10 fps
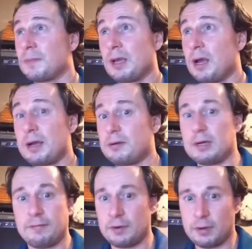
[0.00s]
I don't
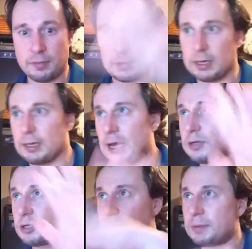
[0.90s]
even know how I'm going to
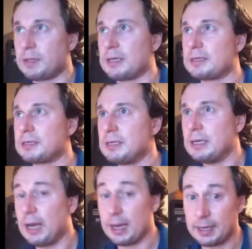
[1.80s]
catch up to this.
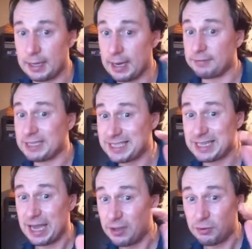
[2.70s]
I kind of have to
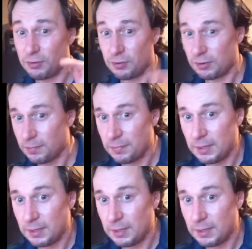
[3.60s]
scan through them.